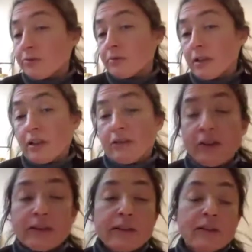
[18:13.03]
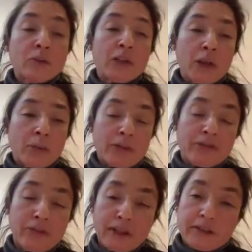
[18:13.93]
to the fact that we are
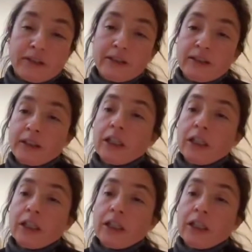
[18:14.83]
perfecting